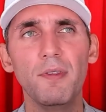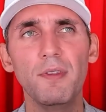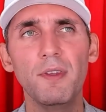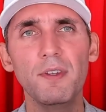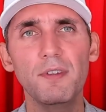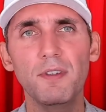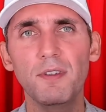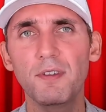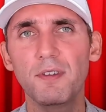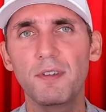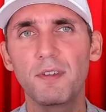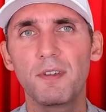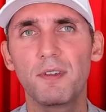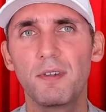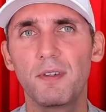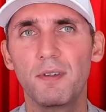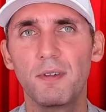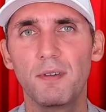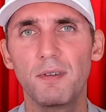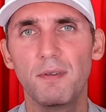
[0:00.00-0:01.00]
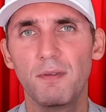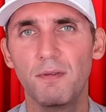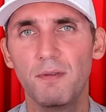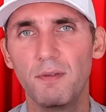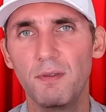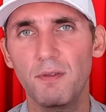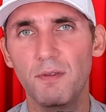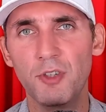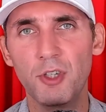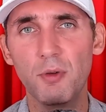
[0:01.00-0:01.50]
This is
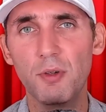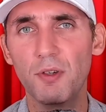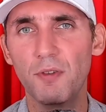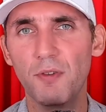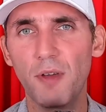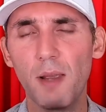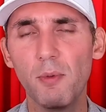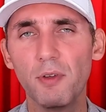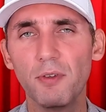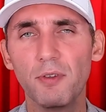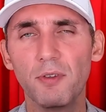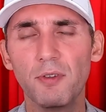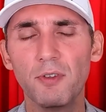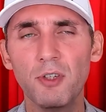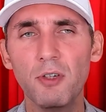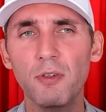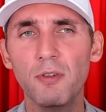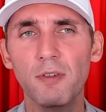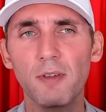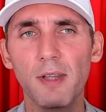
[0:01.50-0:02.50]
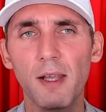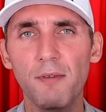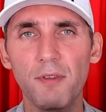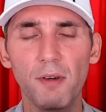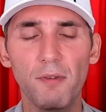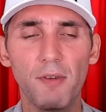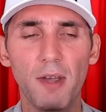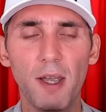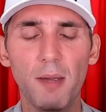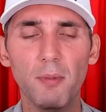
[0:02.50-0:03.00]
Jewish fables. Jews love
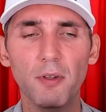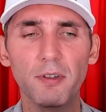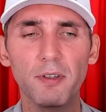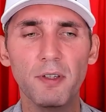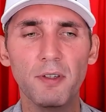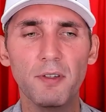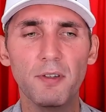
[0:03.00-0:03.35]
their fables.